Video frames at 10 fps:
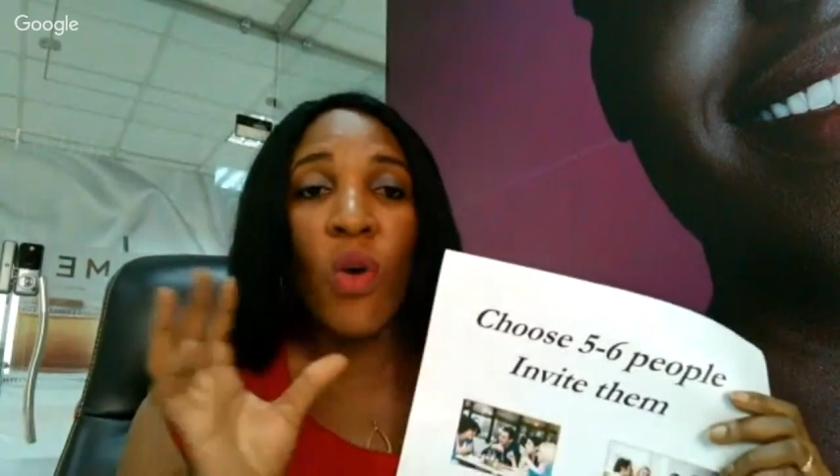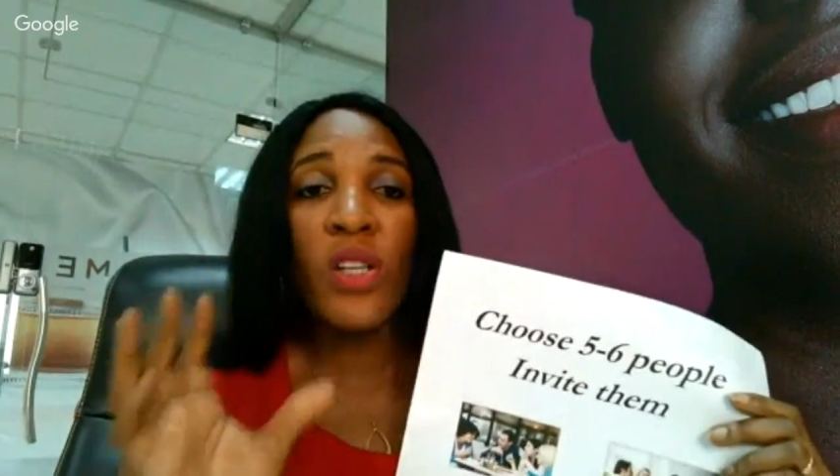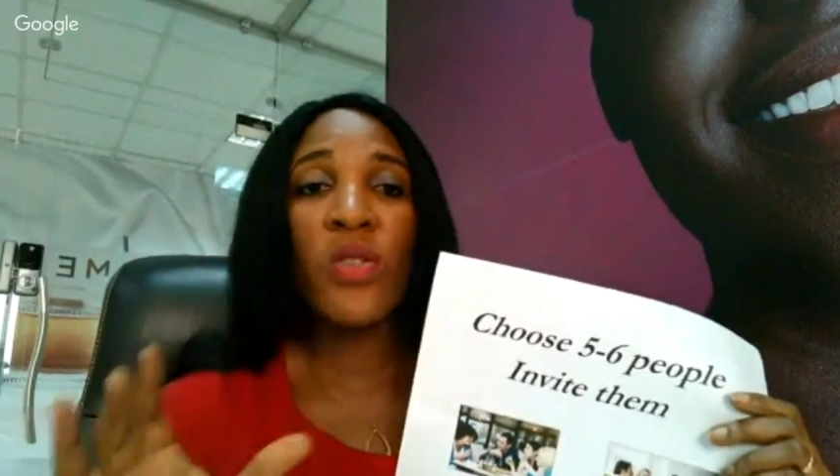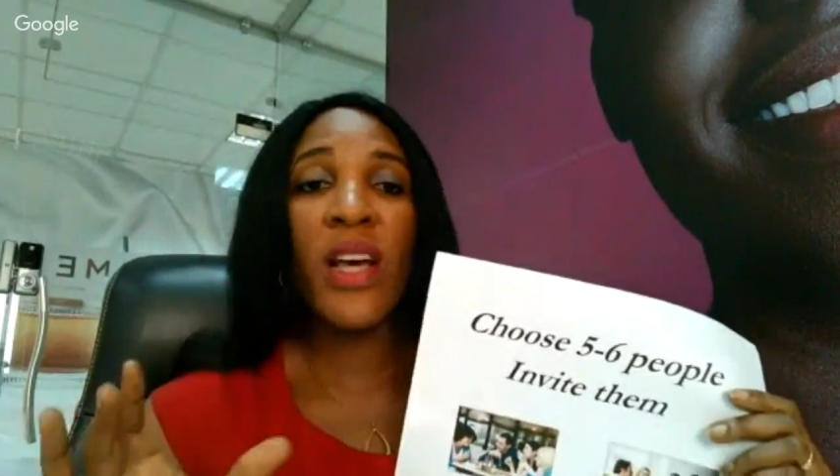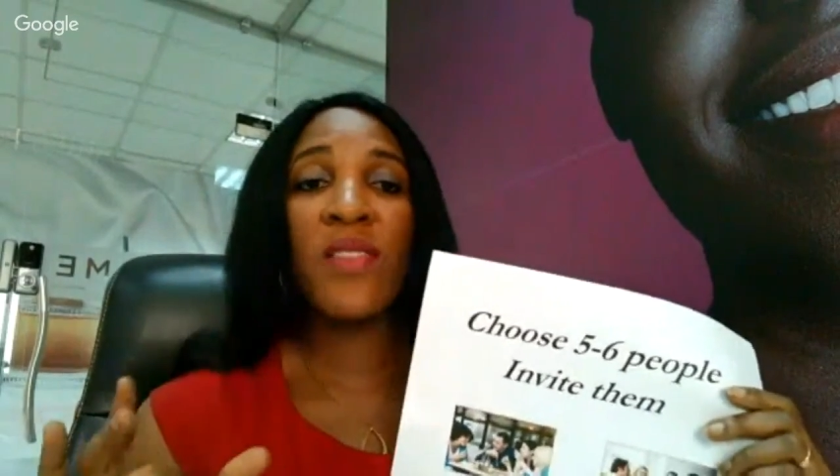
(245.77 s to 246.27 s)

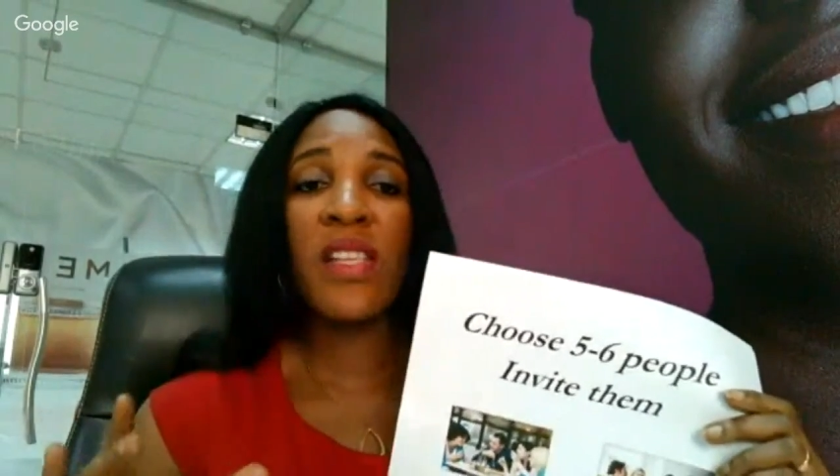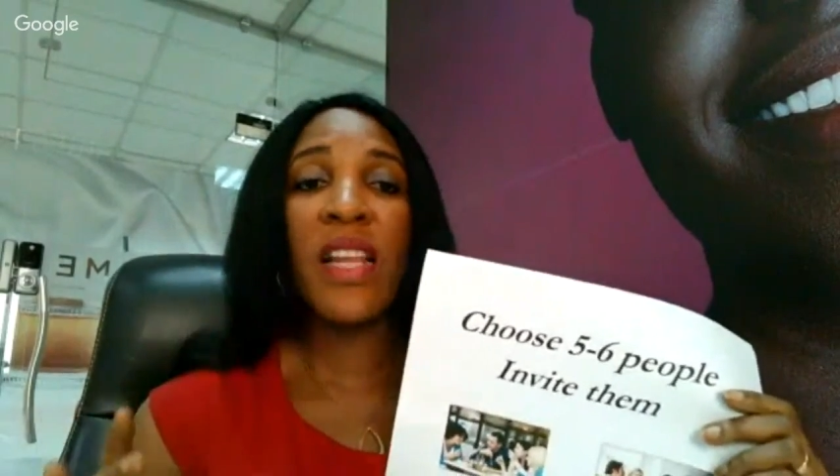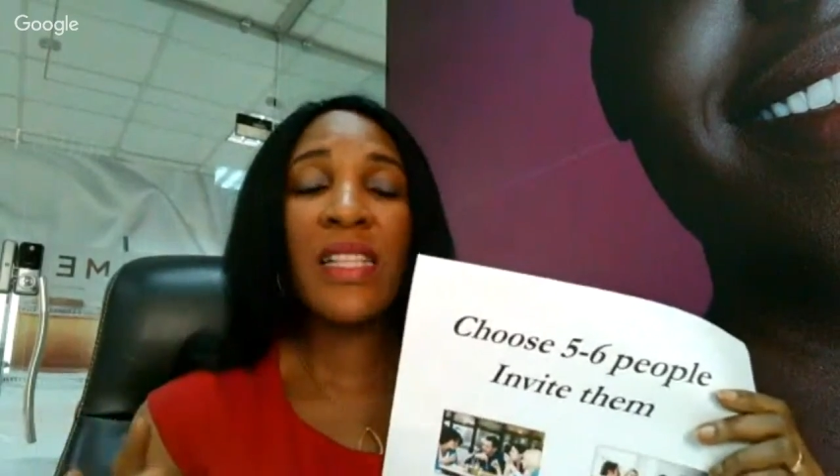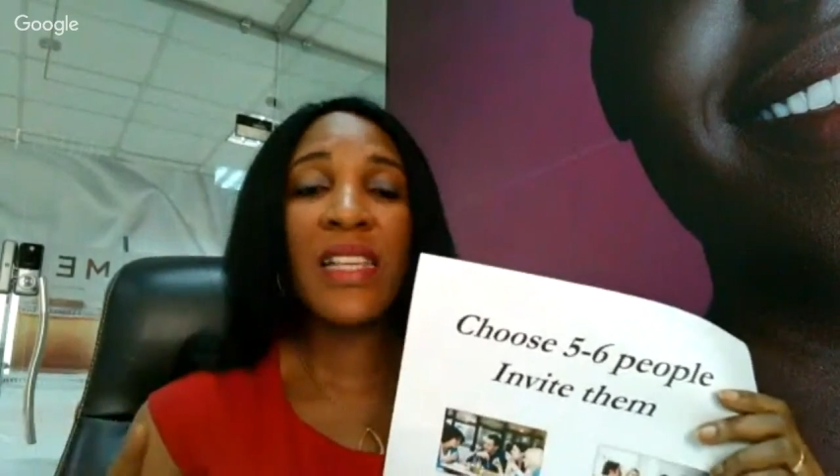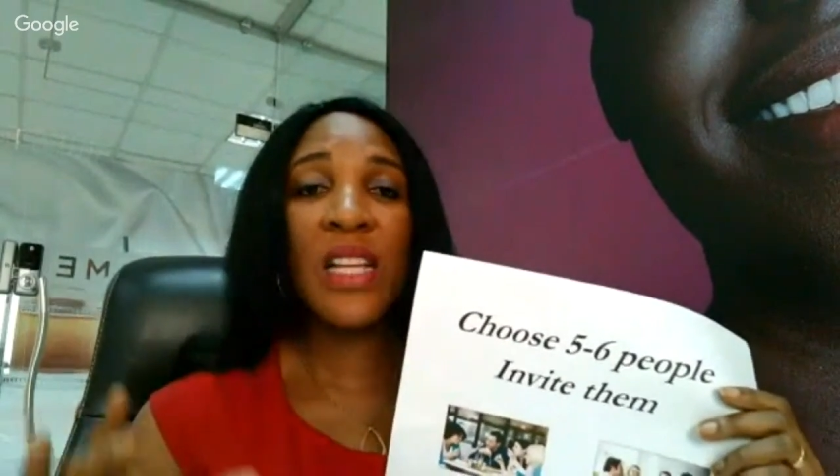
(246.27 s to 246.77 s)
Once you have
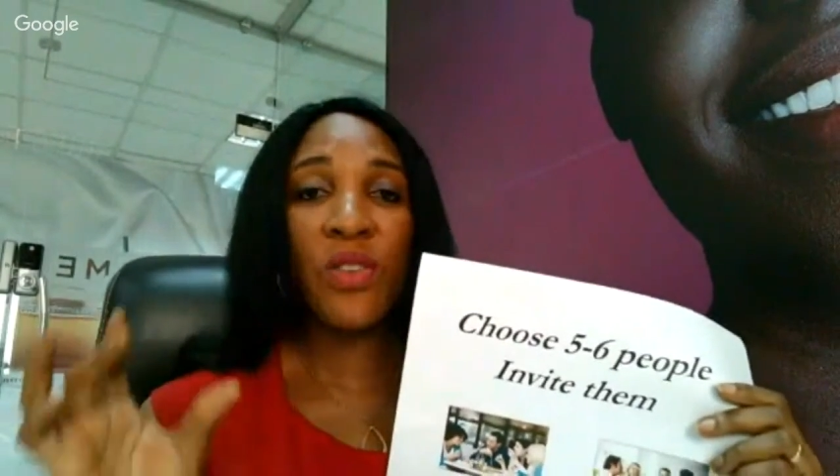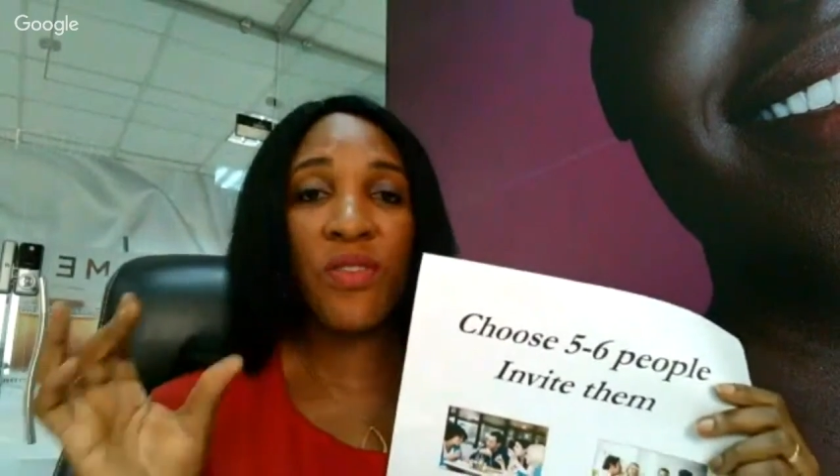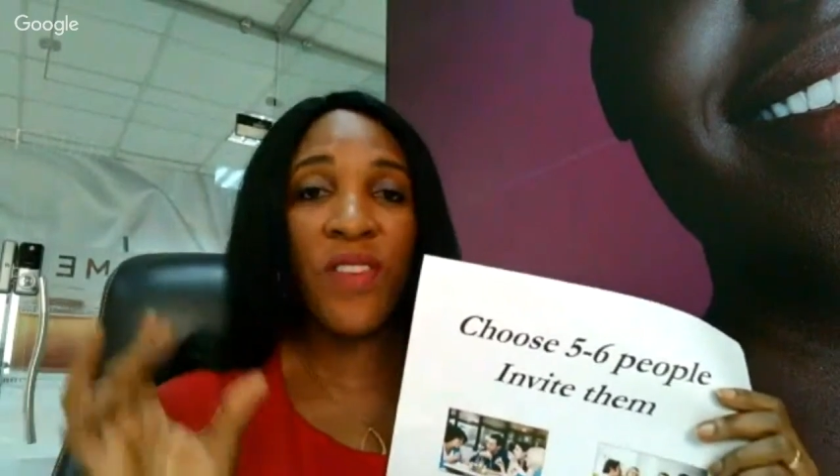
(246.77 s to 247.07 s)
selected your